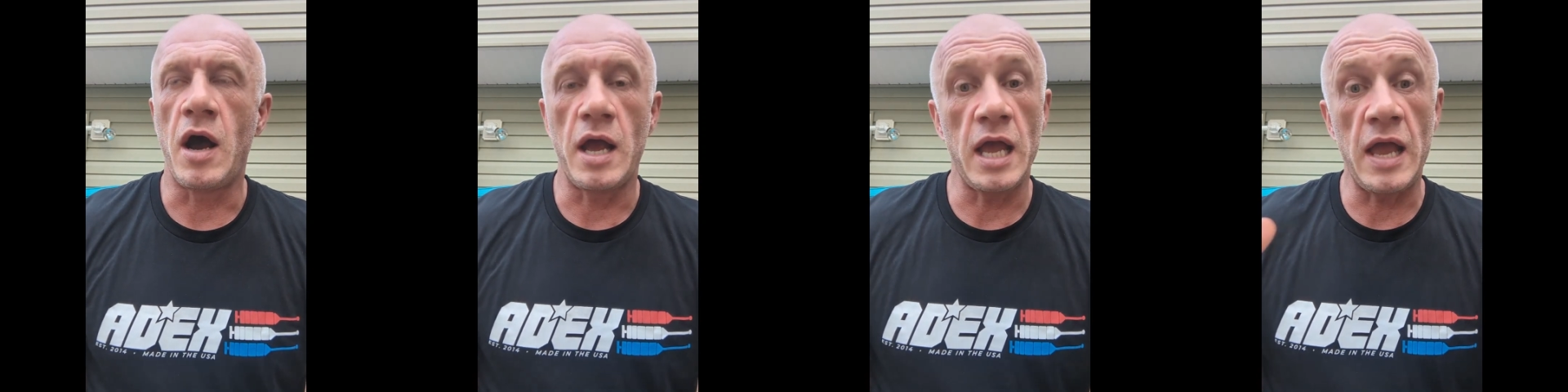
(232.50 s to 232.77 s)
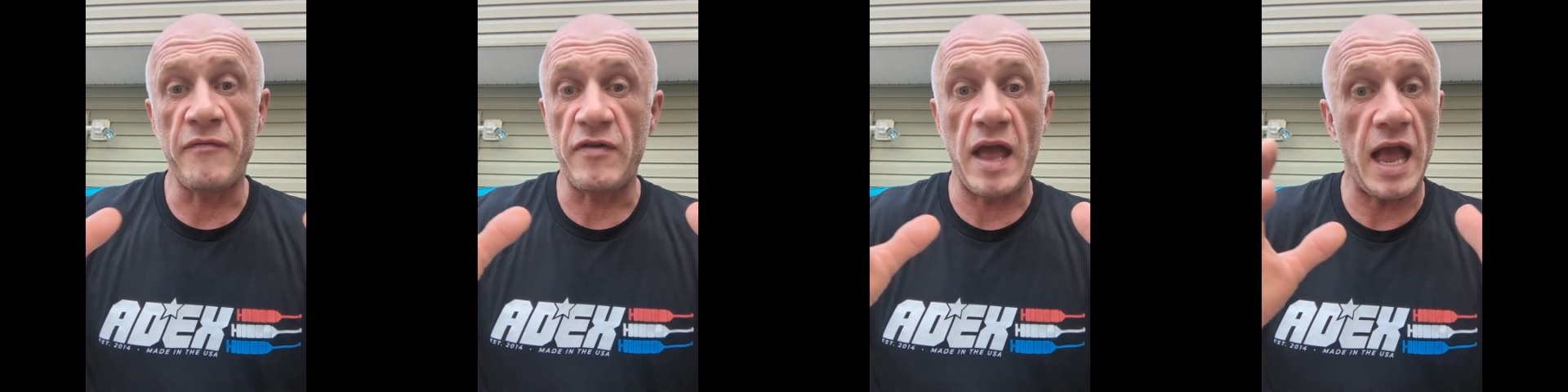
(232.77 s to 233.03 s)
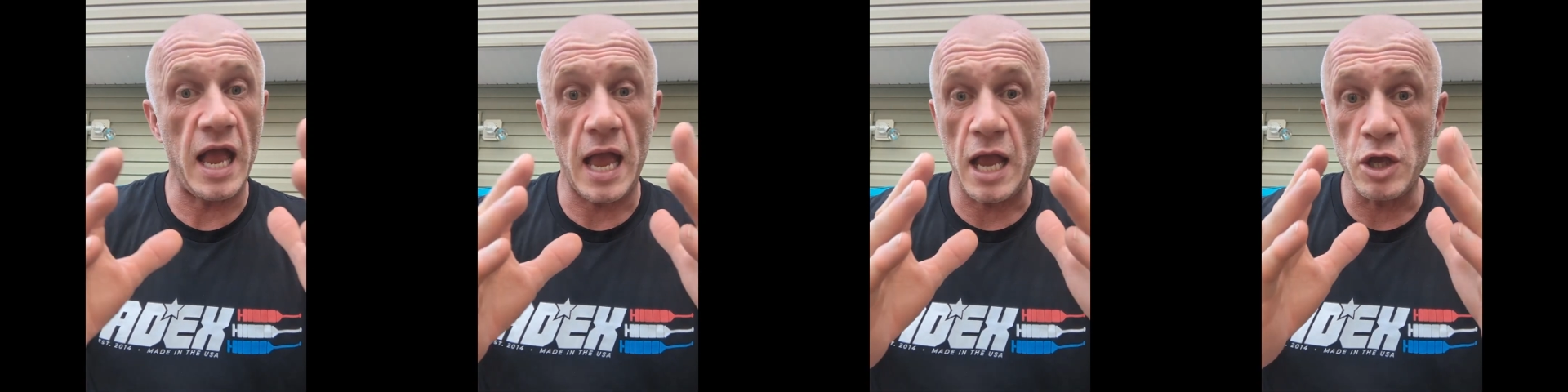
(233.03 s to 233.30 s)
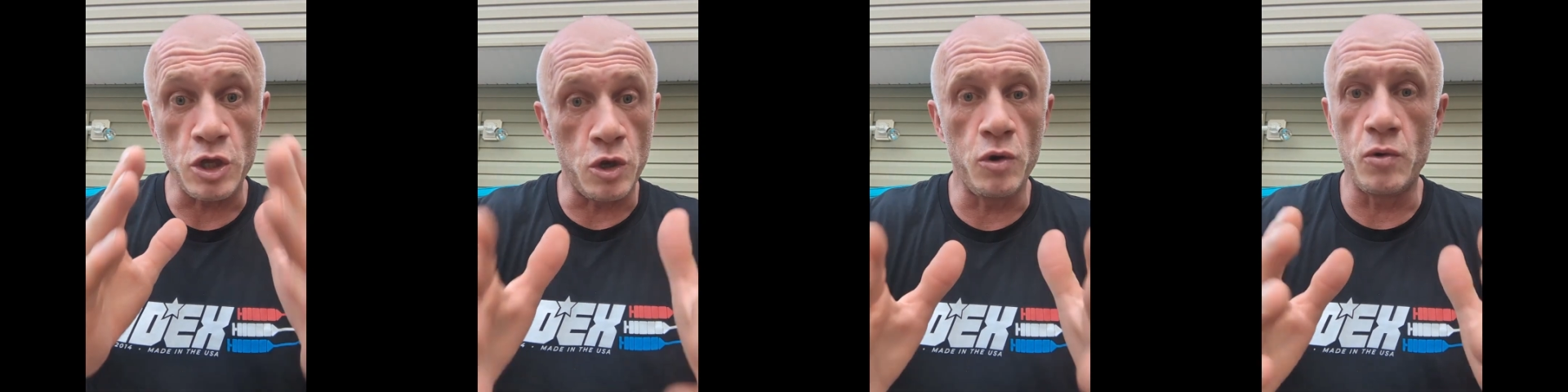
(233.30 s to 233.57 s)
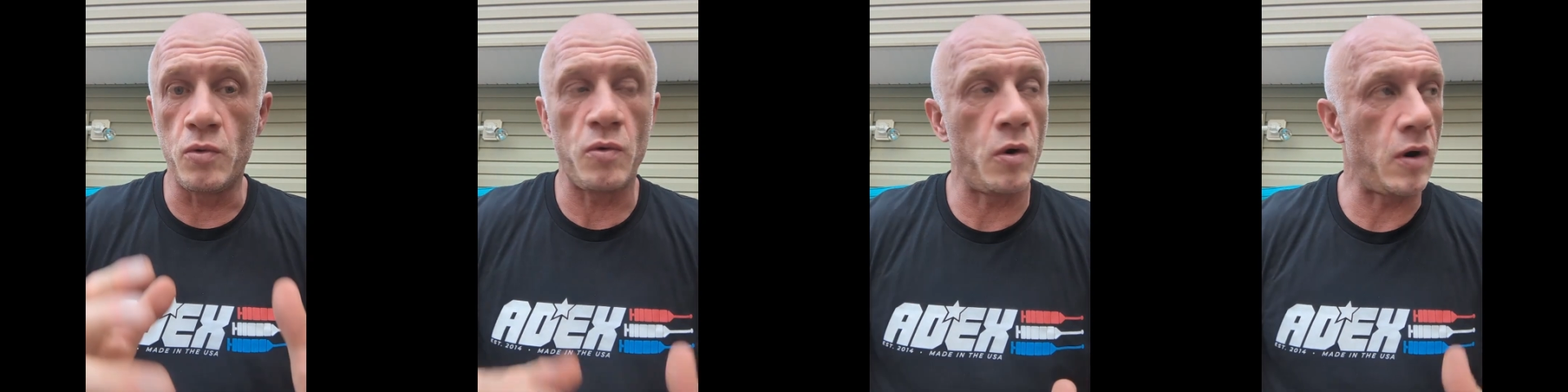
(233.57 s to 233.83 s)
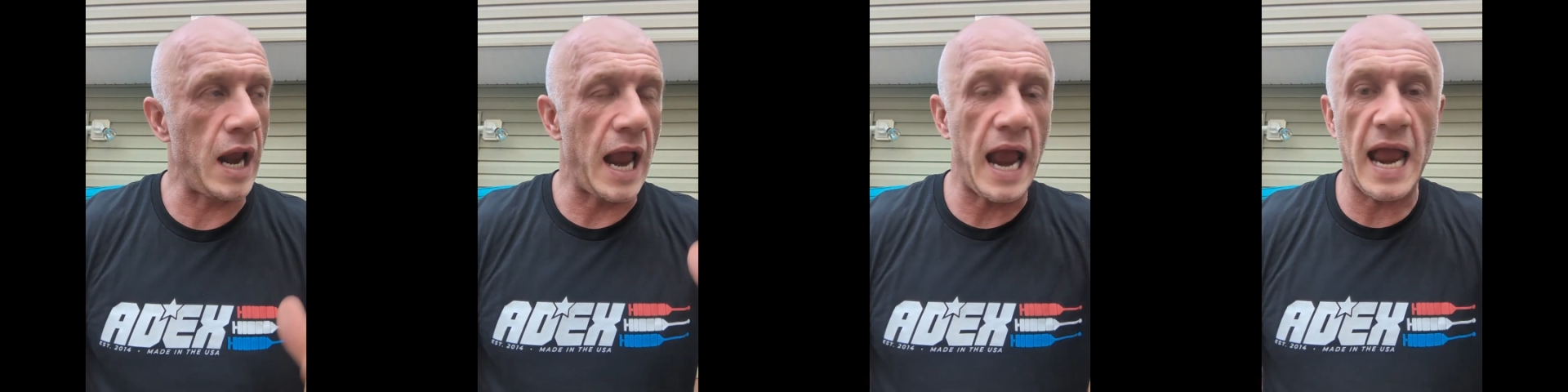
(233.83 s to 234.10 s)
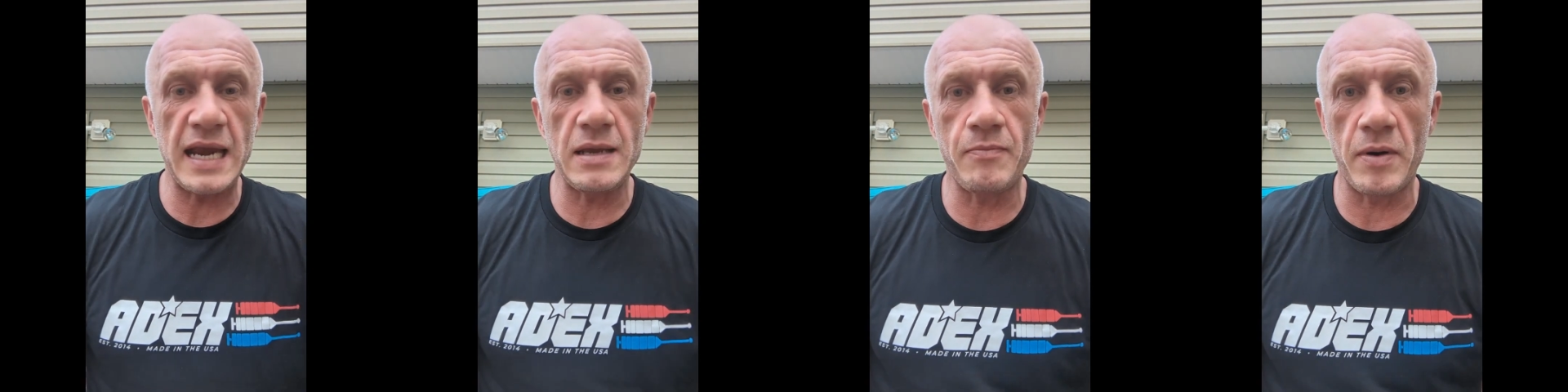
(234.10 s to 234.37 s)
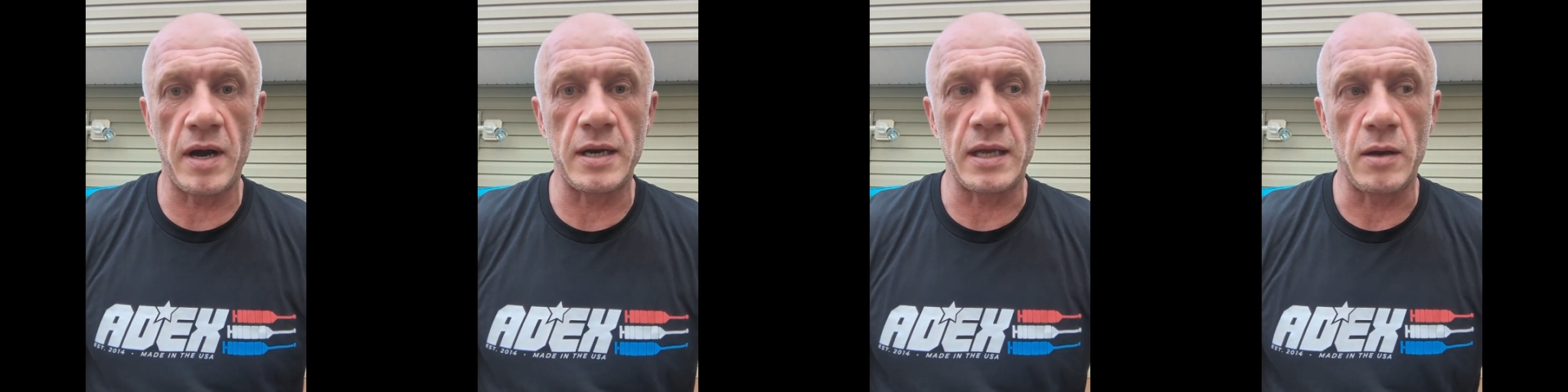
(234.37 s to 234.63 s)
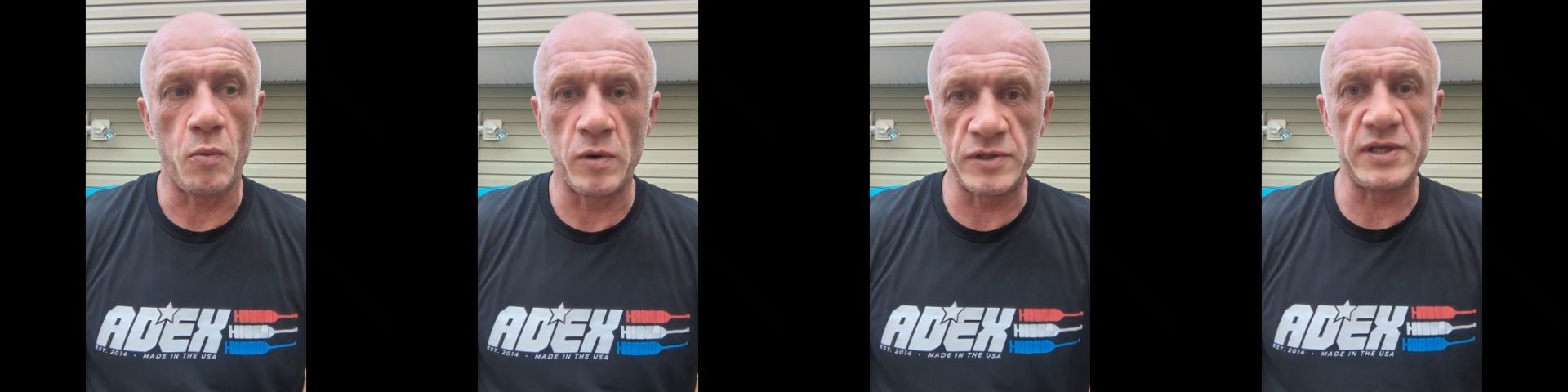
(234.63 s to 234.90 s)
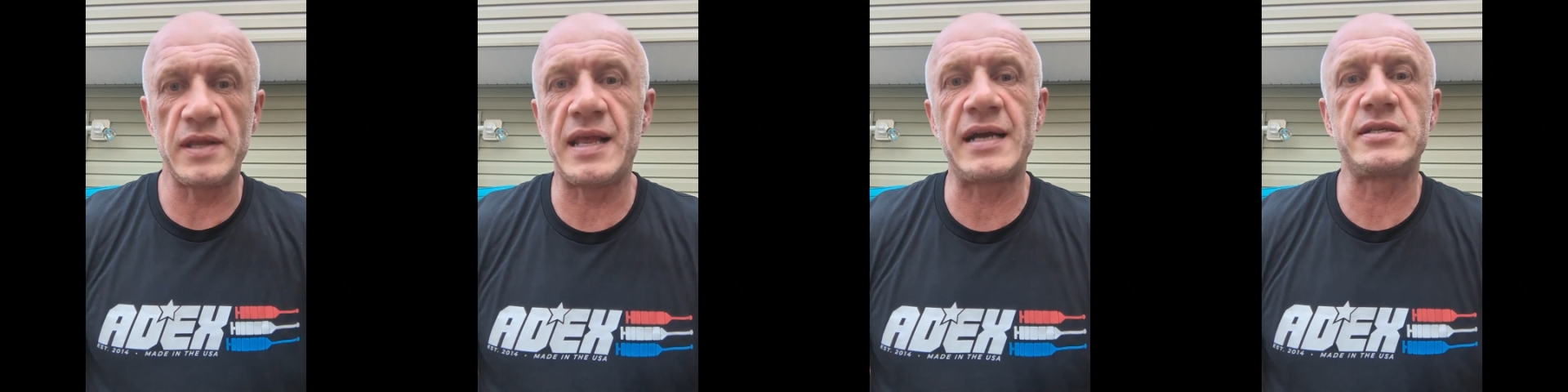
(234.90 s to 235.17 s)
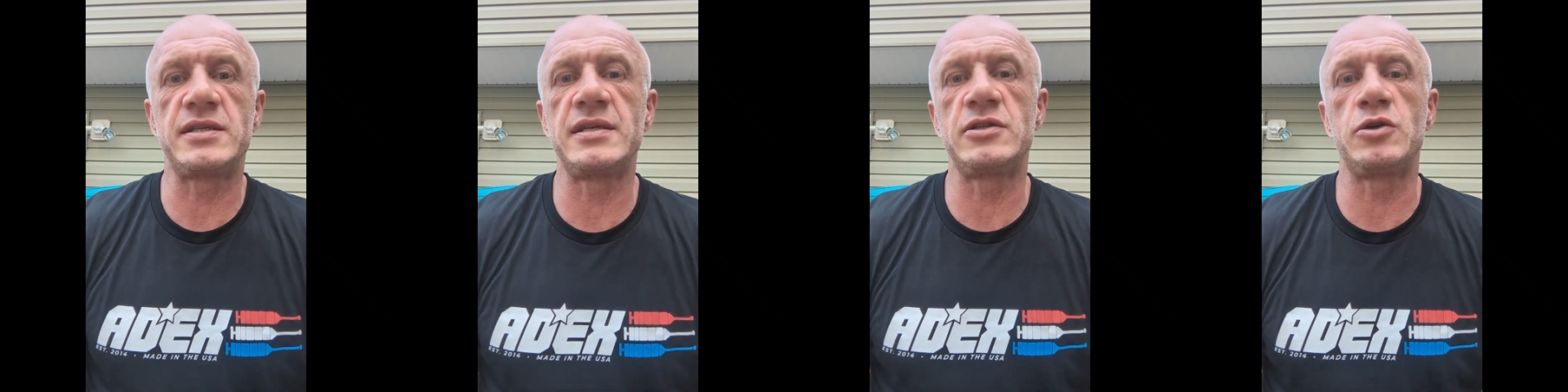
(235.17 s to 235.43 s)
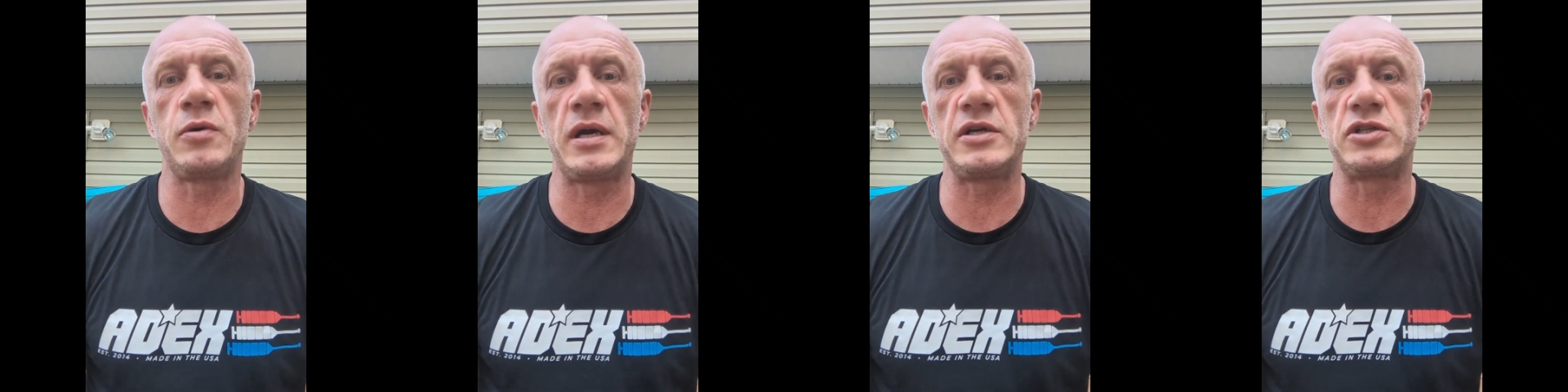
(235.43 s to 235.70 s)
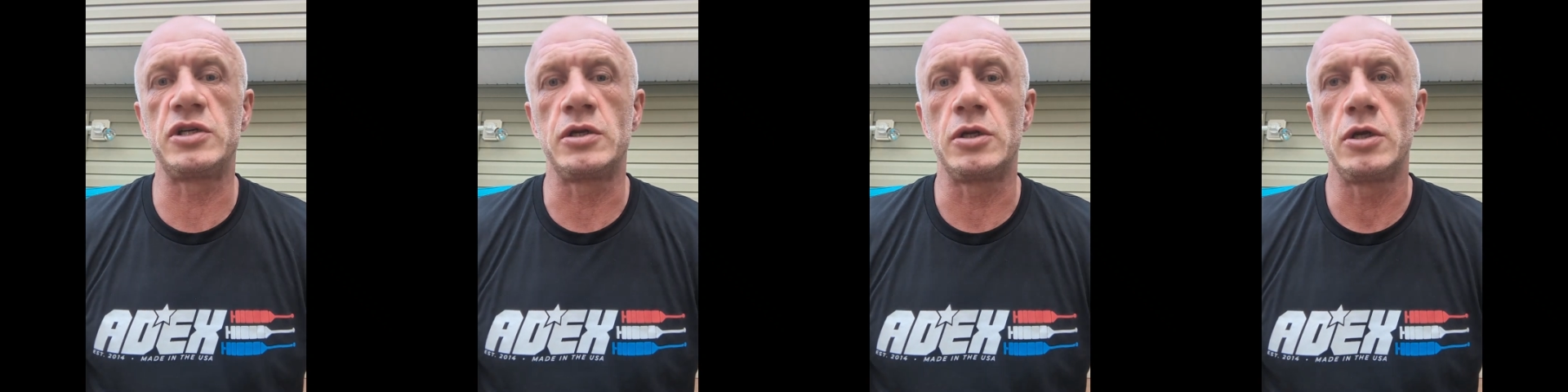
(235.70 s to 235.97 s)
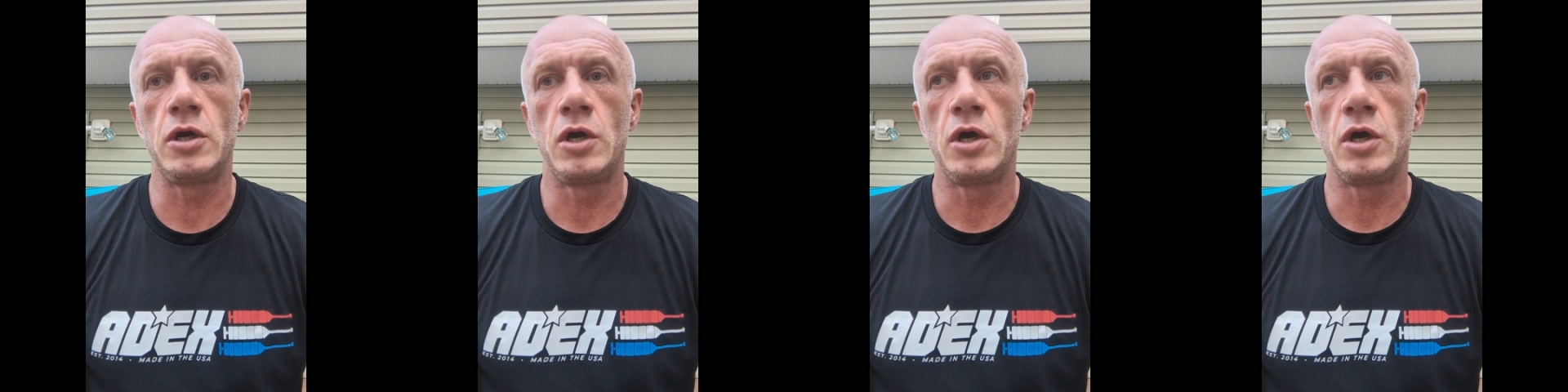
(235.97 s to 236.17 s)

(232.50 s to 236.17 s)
if you or anybody was in that situation,